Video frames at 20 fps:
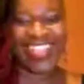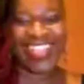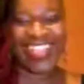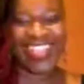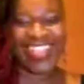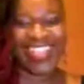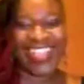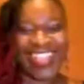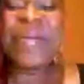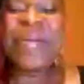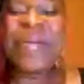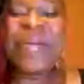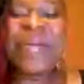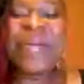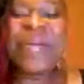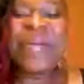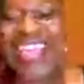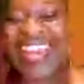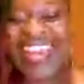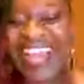But
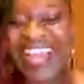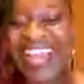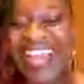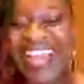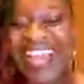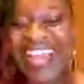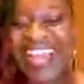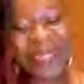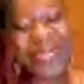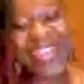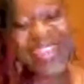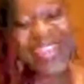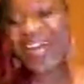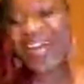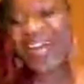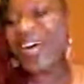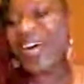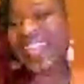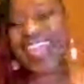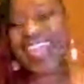
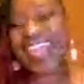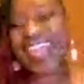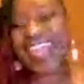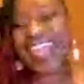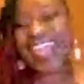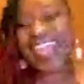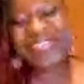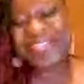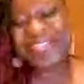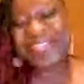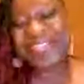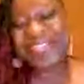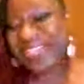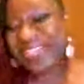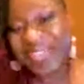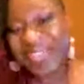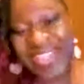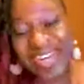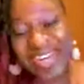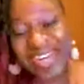well, as nurses know
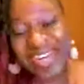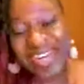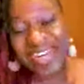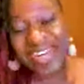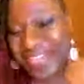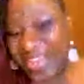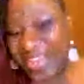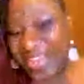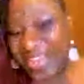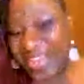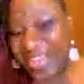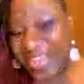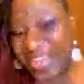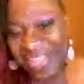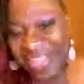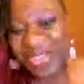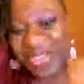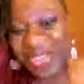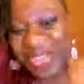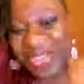that it's never really a
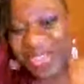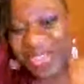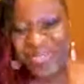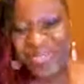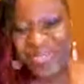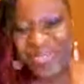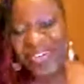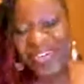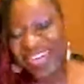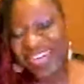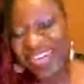12-hour day,